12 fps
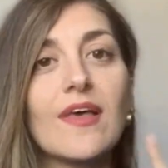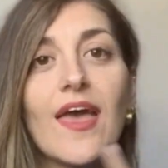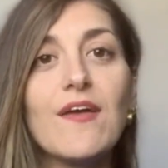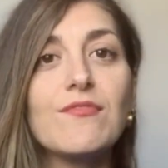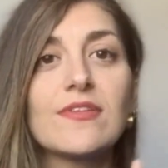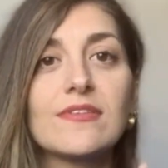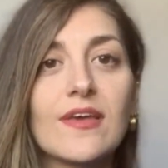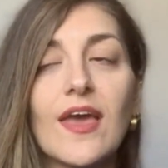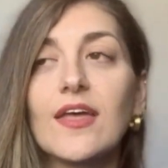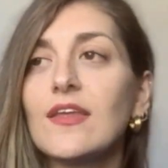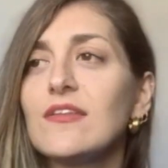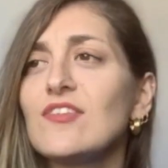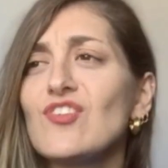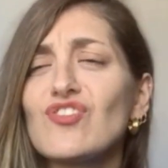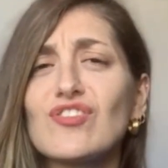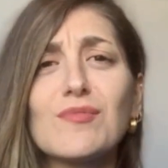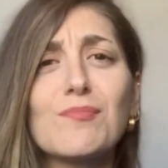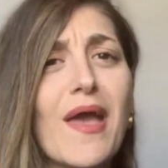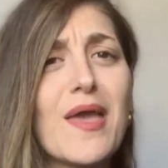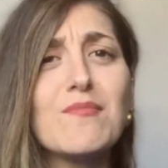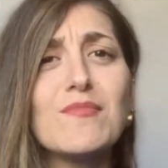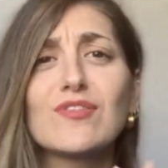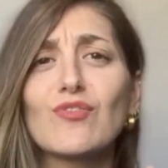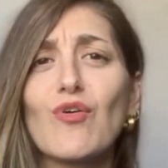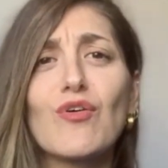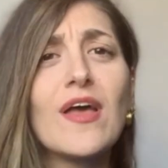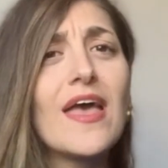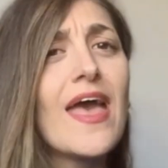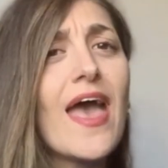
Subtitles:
everything, and additional payments, or